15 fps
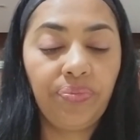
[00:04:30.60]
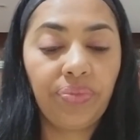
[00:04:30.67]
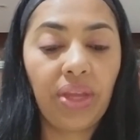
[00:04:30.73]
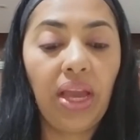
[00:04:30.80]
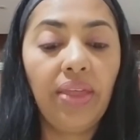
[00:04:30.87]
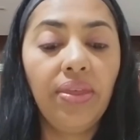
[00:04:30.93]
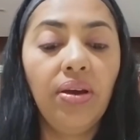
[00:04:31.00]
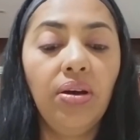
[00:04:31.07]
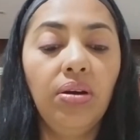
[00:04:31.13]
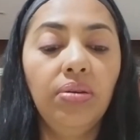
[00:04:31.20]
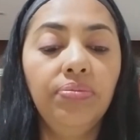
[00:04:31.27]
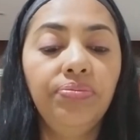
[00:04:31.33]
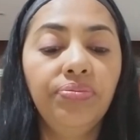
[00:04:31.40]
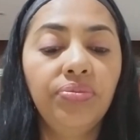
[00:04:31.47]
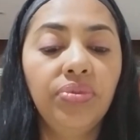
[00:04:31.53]
at
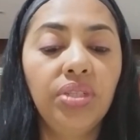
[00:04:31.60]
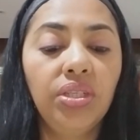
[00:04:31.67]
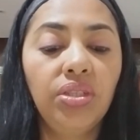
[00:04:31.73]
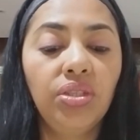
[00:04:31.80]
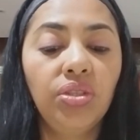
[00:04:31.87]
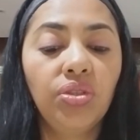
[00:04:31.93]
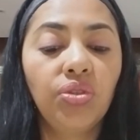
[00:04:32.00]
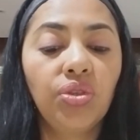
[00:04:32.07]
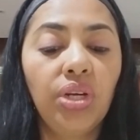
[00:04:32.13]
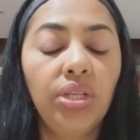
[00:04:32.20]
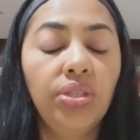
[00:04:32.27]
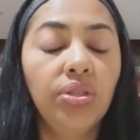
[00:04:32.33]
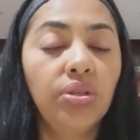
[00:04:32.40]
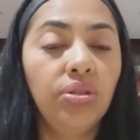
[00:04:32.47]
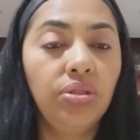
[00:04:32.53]
home they just try
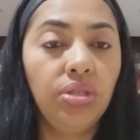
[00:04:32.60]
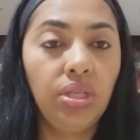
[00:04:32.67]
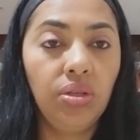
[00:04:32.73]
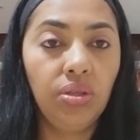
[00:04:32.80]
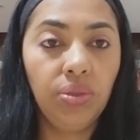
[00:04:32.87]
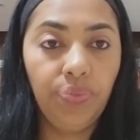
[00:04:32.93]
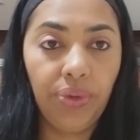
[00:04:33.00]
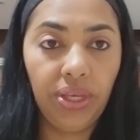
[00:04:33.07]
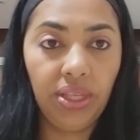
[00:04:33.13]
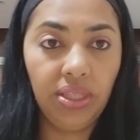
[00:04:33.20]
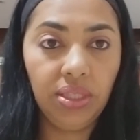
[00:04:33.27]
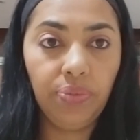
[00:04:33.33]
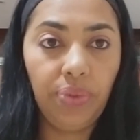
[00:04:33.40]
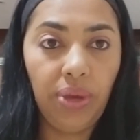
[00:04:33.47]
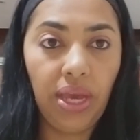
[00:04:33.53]
to continue speaking
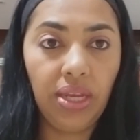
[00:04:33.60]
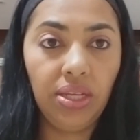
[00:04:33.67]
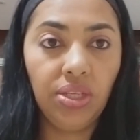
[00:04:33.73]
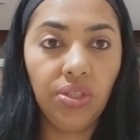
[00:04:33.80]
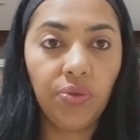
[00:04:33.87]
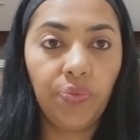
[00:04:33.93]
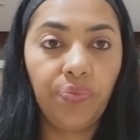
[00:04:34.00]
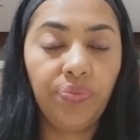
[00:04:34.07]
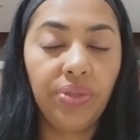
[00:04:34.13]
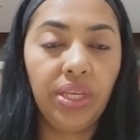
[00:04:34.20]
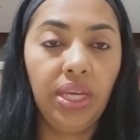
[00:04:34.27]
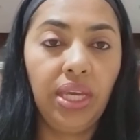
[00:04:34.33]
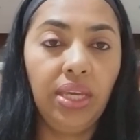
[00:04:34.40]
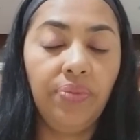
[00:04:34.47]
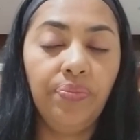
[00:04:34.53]
Spanish.
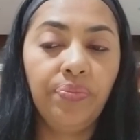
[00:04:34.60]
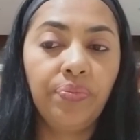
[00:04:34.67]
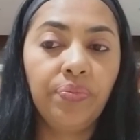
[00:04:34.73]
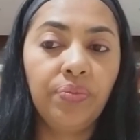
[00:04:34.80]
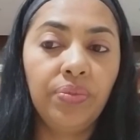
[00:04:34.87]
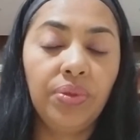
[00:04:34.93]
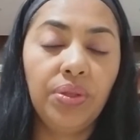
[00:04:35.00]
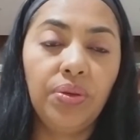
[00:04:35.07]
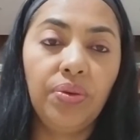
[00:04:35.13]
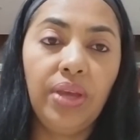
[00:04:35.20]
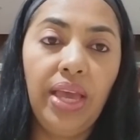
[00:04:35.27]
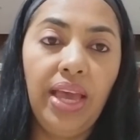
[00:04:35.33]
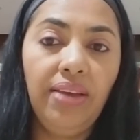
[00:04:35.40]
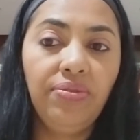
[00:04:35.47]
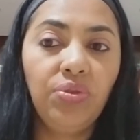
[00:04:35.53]
They don't
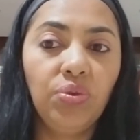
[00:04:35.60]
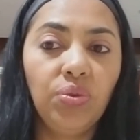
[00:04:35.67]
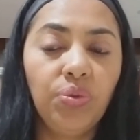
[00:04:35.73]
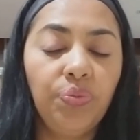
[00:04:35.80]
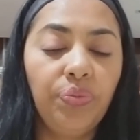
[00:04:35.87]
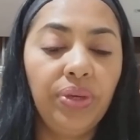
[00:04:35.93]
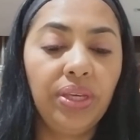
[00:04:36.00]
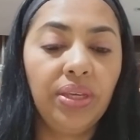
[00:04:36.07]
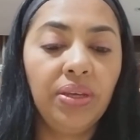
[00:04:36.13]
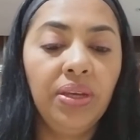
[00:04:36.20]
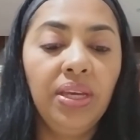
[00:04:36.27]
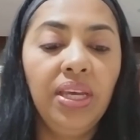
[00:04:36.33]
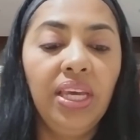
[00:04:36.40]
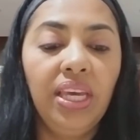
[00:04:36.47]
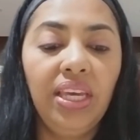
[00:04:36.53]
have to speak
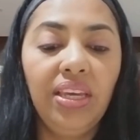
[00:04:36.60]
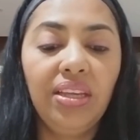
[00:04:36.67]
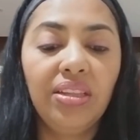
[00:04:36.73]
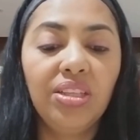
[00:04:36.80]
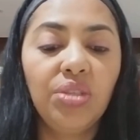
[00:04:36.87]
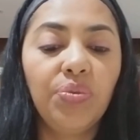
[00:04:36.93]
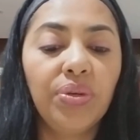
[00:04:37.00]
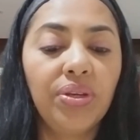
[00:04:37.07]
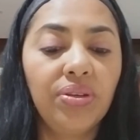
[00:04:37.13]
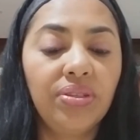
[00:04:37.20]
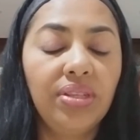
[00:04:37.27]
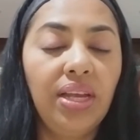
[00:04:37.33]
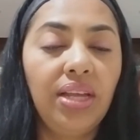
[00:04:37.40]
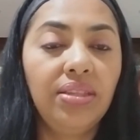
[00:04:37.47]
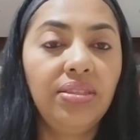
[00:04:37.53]
English because
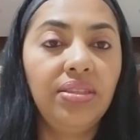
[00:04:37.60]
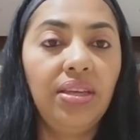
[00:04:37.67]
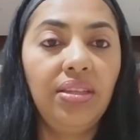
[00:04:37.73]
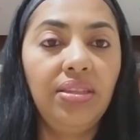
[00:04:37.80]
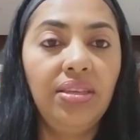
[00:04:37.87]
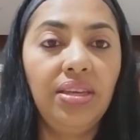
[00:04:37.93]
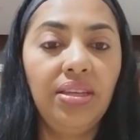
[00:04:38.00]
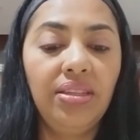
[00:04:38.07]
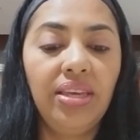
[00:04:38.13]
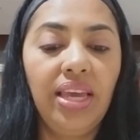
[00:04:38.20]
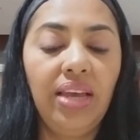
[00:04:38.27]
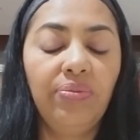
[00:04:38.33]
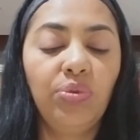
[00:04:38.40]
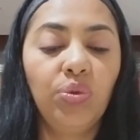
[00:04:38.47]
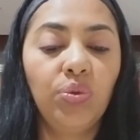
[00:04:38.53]
that's the idea. They
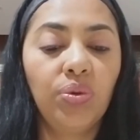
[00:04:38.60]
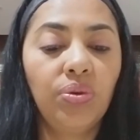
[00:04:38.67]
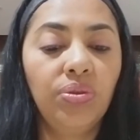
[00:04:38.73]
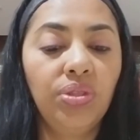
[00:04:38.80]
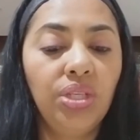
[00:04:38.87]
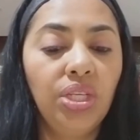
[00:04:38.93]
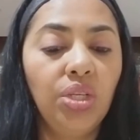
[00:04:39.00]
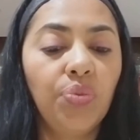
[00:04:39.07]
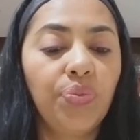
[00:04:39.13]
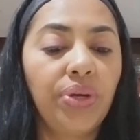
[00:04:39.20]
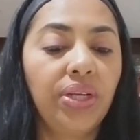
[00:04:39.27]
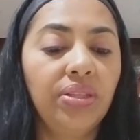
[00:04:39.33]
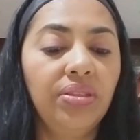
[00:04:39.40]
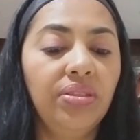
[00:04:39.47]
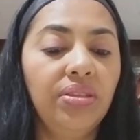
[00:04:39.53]
have to continue
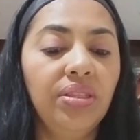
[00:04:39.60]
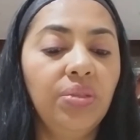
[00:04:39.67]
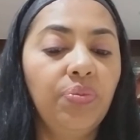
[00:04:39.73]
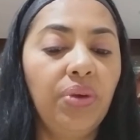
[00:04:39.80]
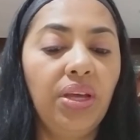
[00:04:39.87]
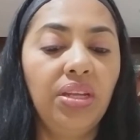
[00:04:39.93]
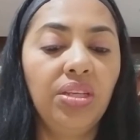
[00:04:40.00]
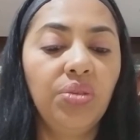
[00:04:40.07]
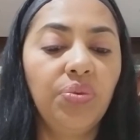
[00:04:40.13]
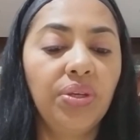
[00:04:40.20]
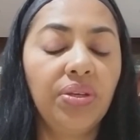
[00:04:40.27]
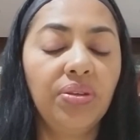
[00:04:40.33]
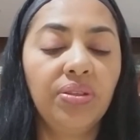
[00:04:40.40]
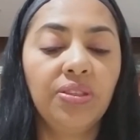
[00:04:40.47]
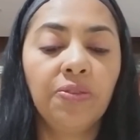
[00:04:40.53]
practicing Spanish
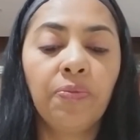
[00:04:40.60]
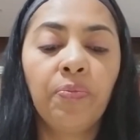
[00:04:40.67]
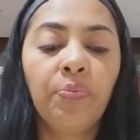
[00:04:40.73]
because